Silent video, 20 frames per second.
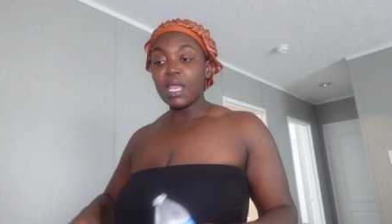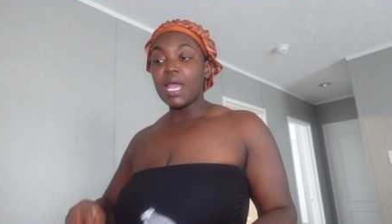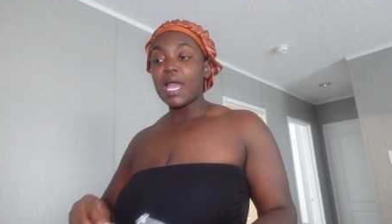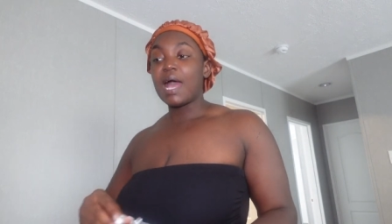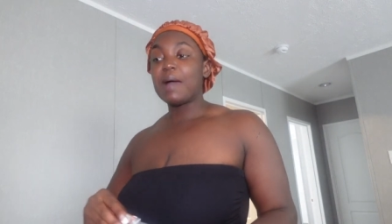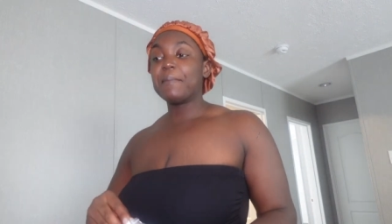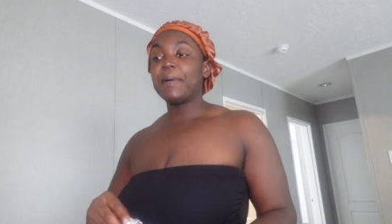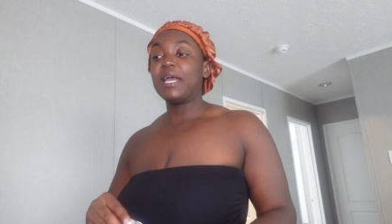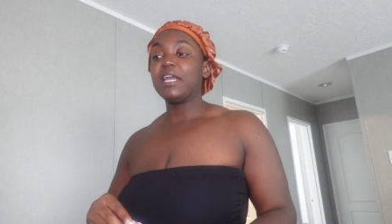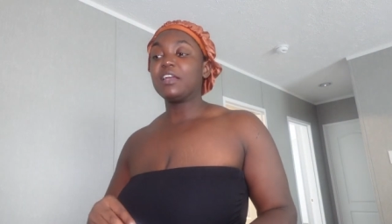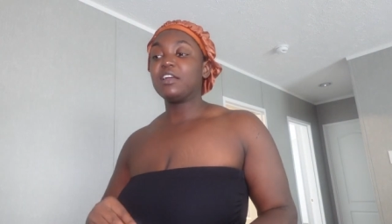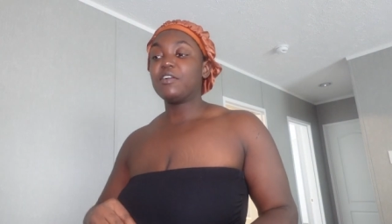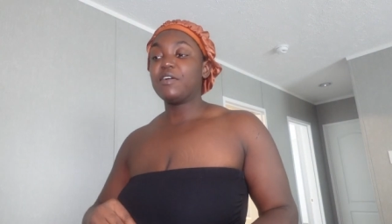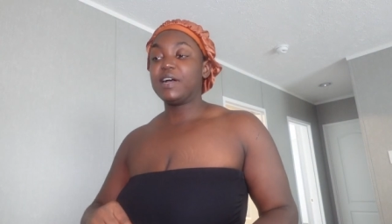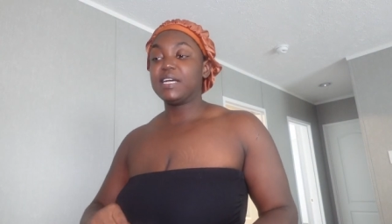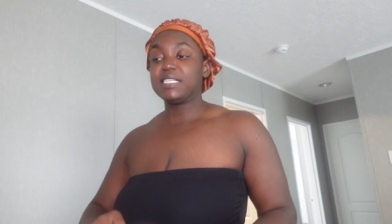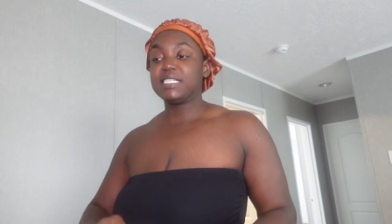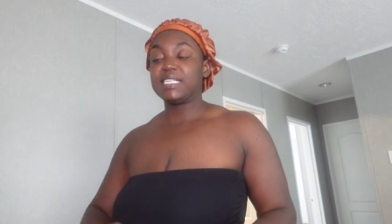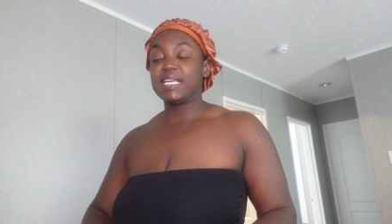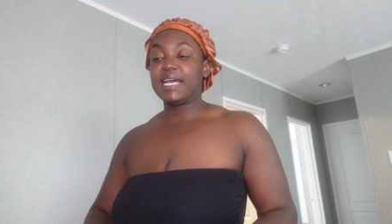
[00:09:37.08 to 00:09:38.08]
I might go
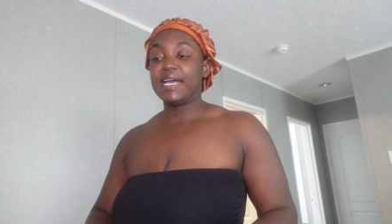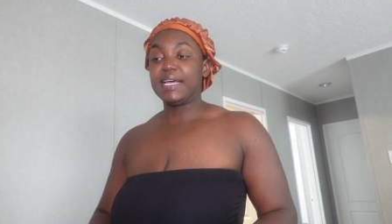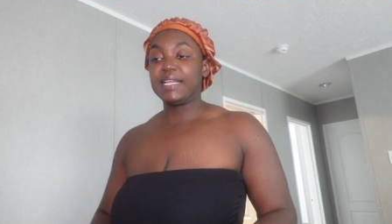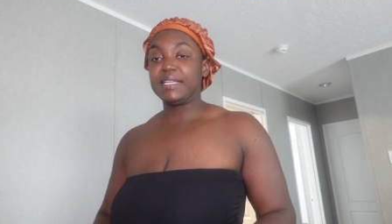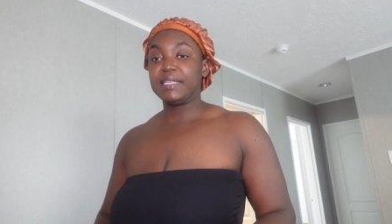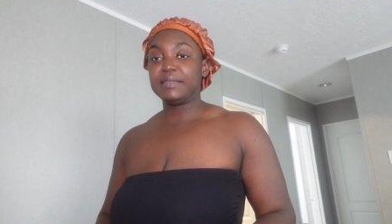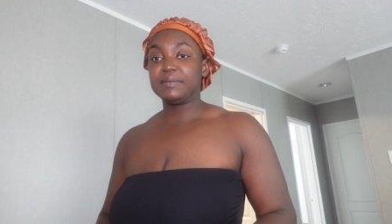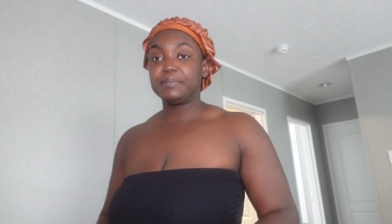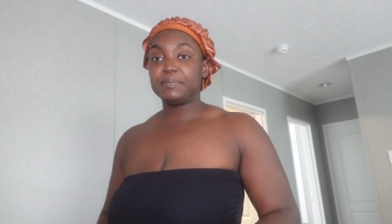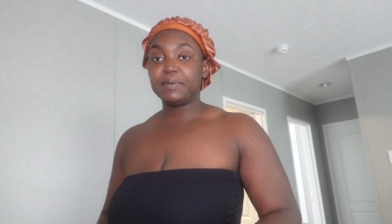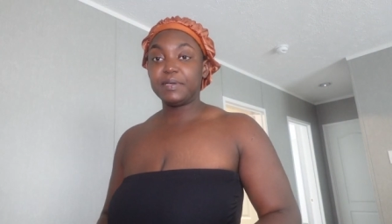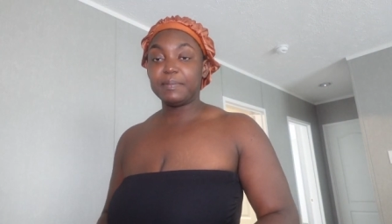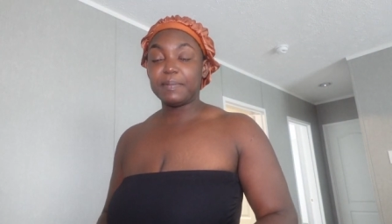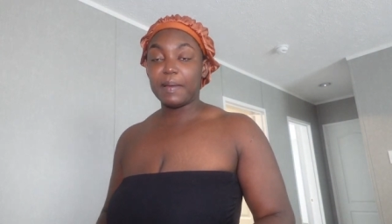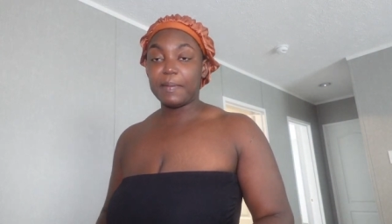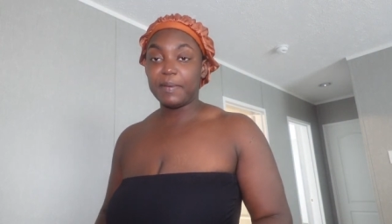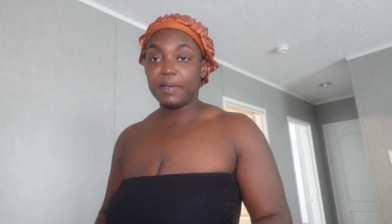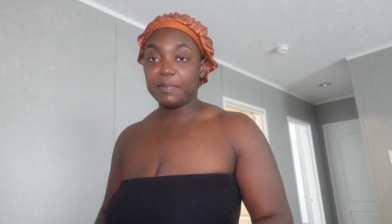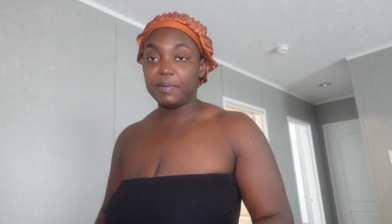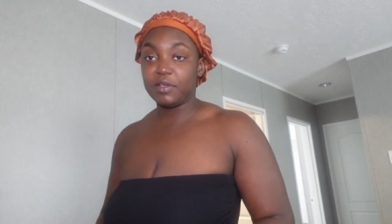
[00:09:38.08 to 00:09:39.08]
outside and put
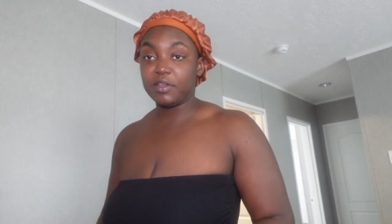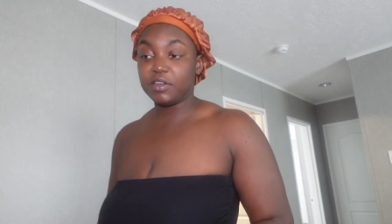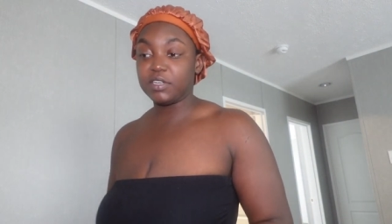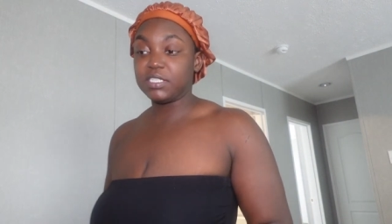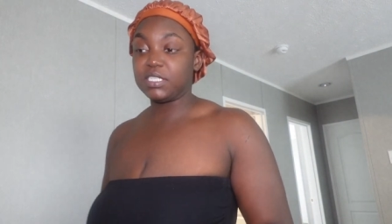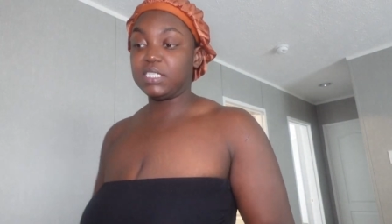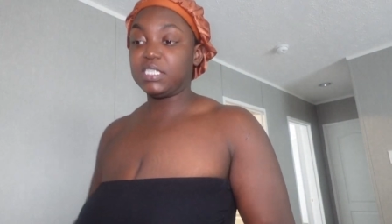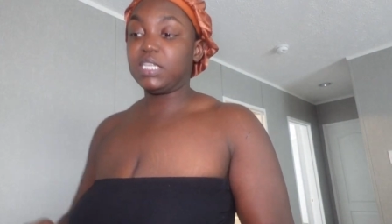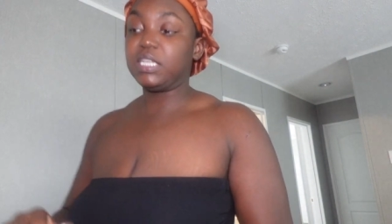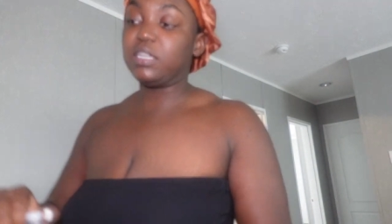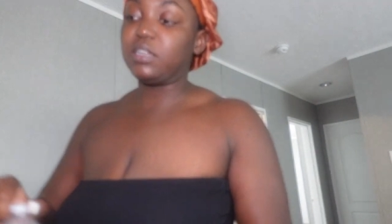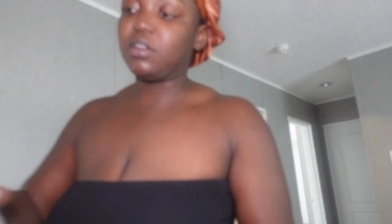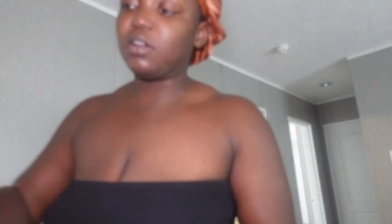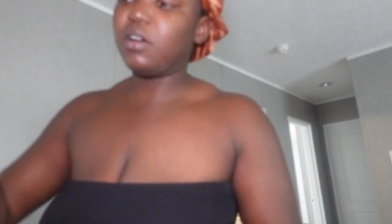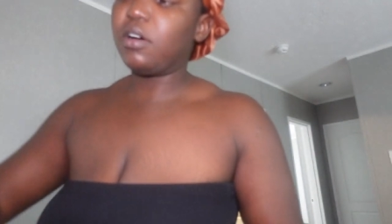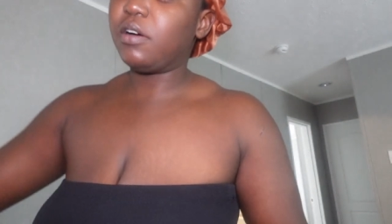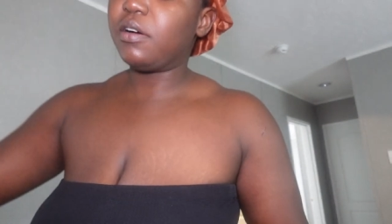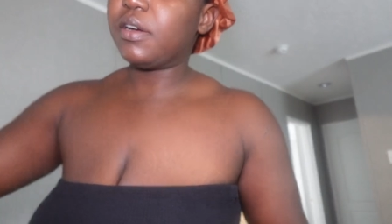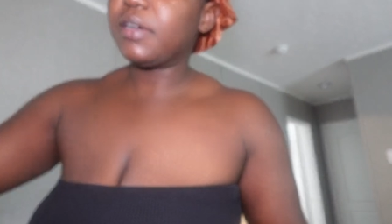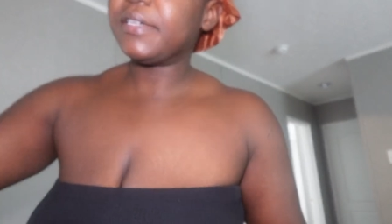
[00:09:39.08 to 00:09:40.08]
my baby car seat in the
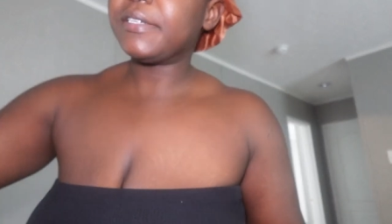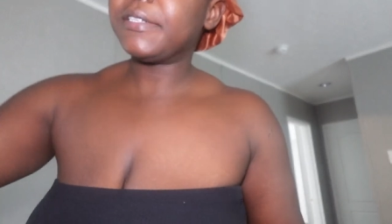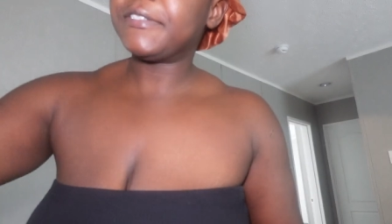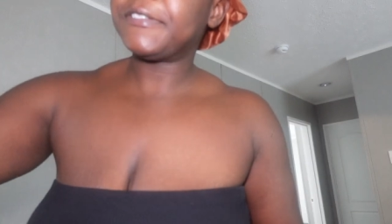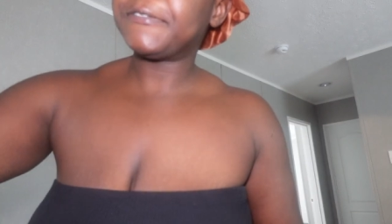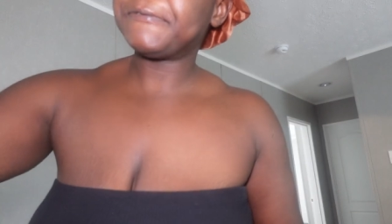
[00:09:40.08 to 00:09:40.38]
car